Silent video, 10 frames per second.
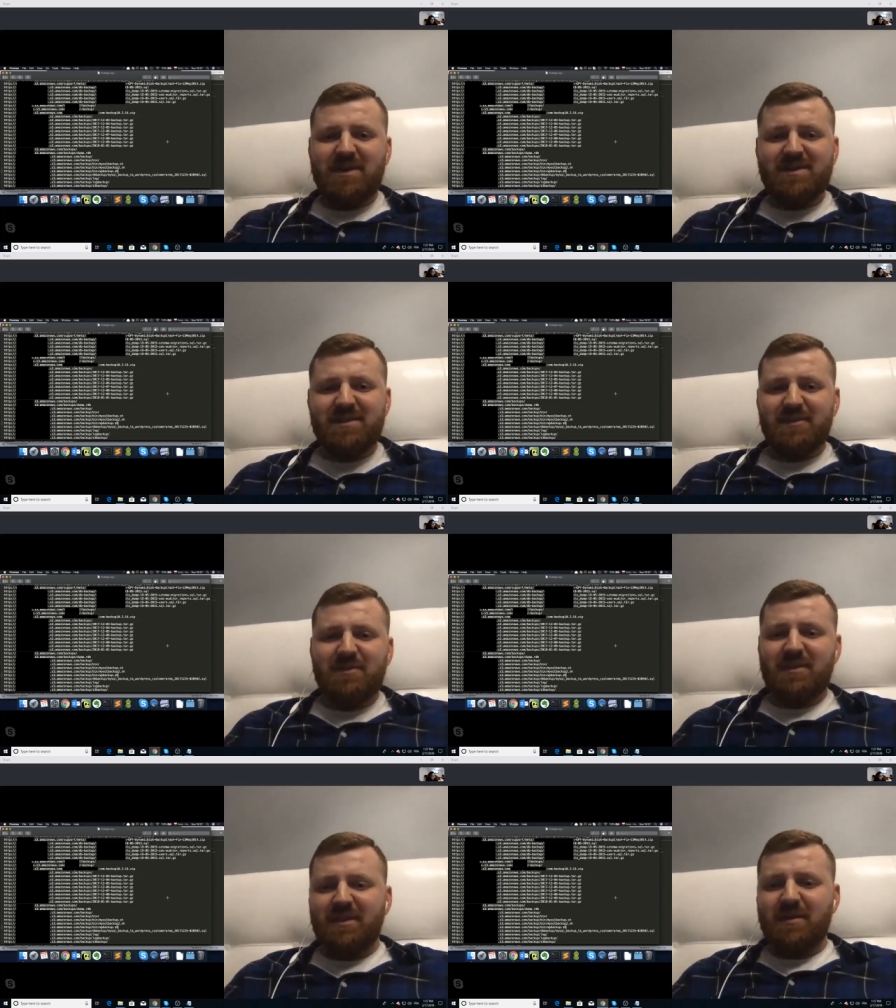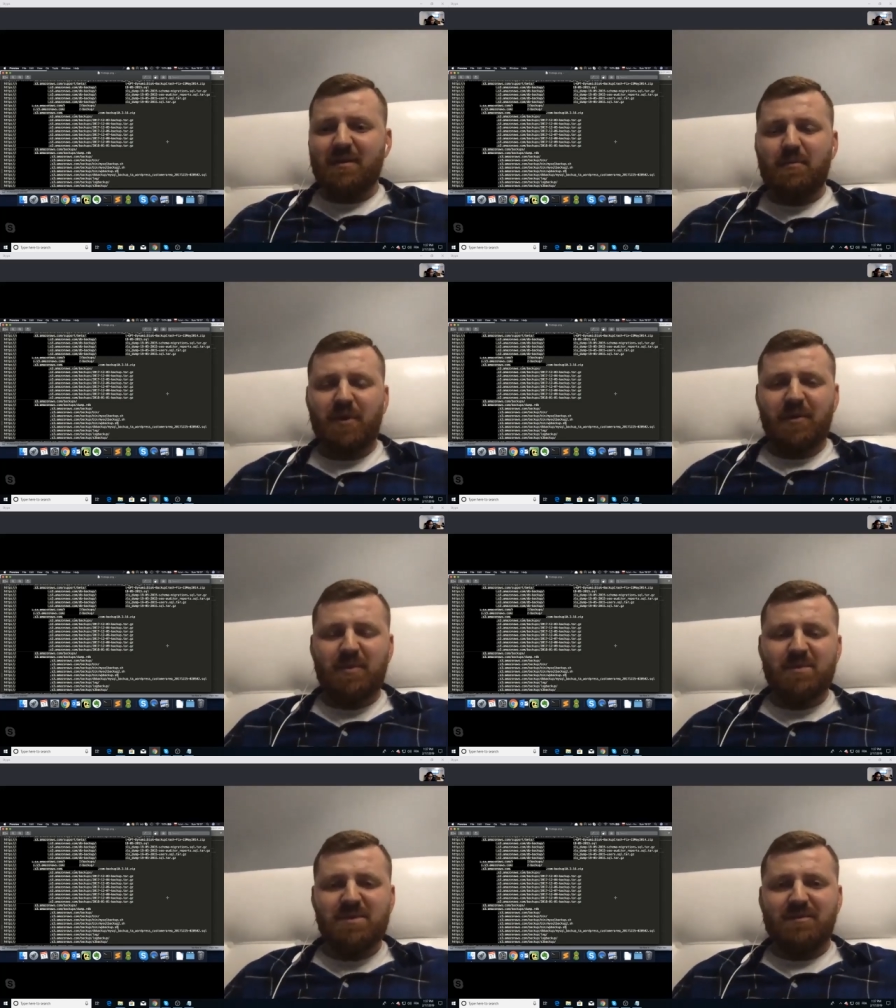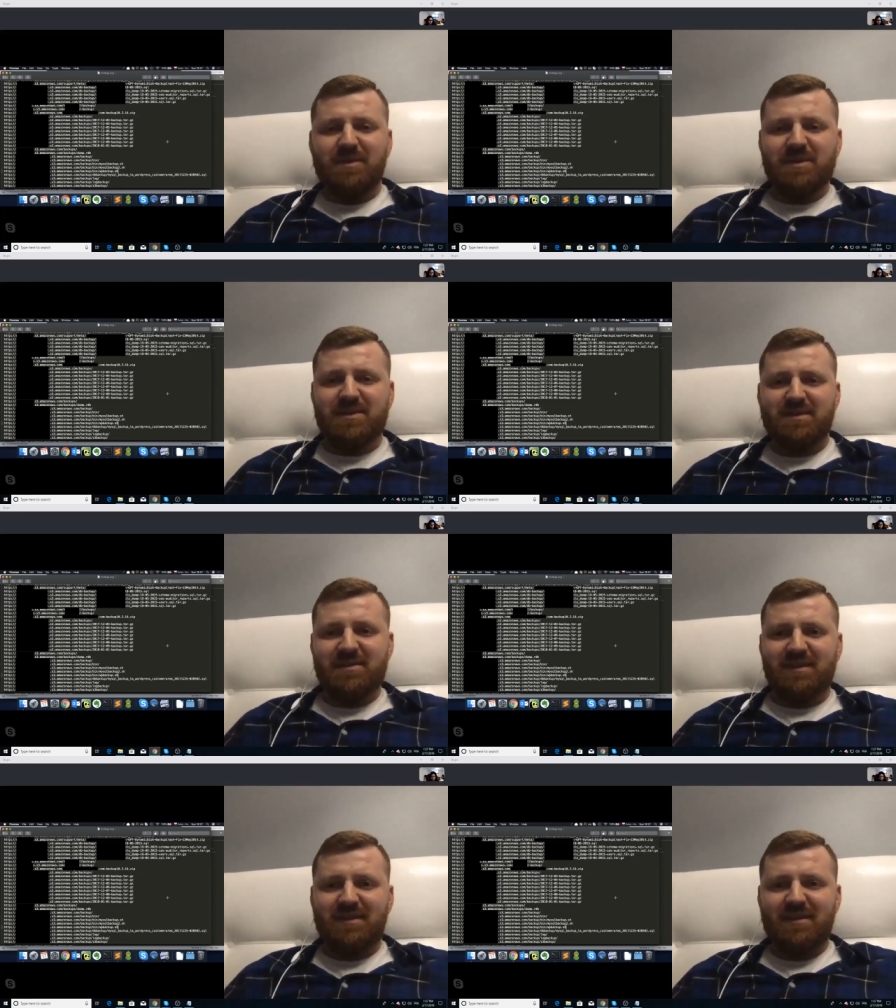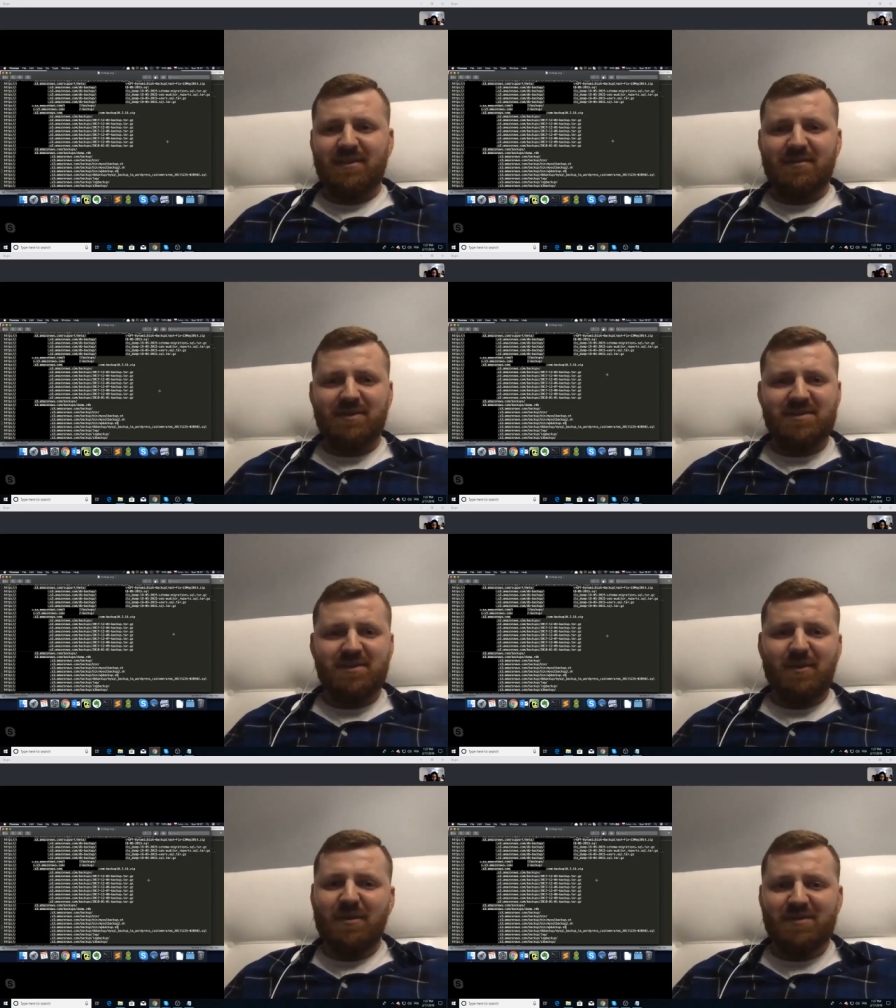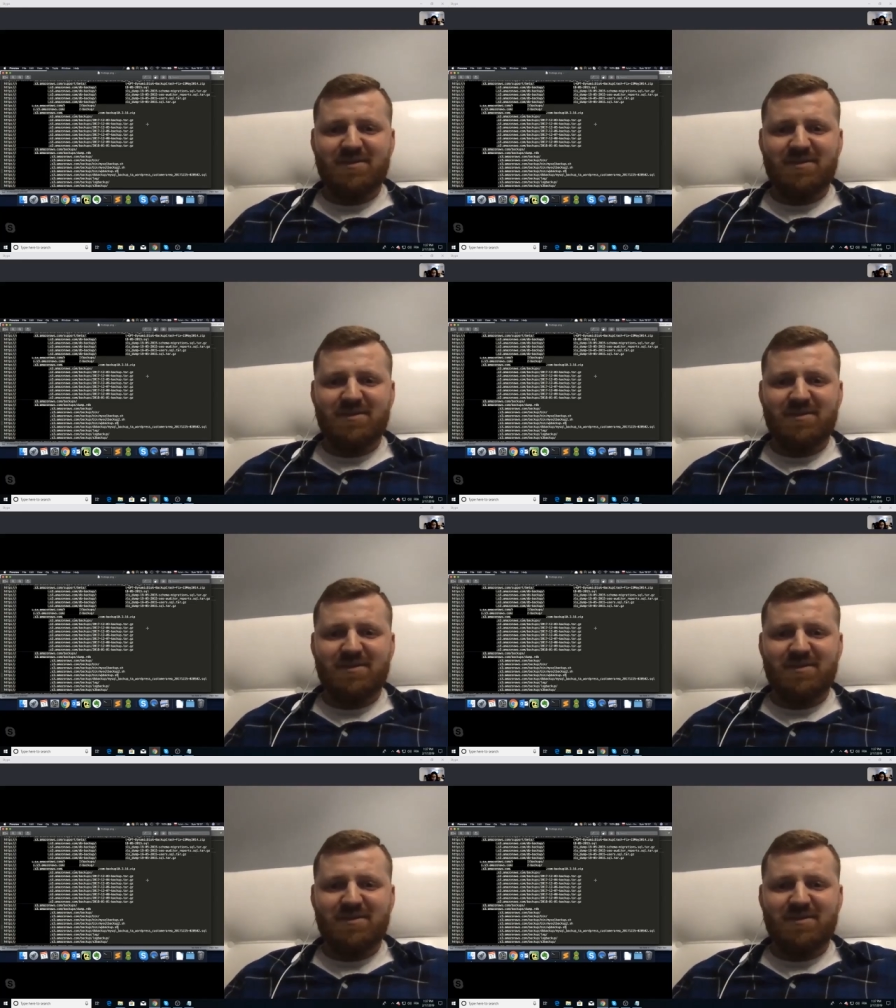That's not the purpose of this talk.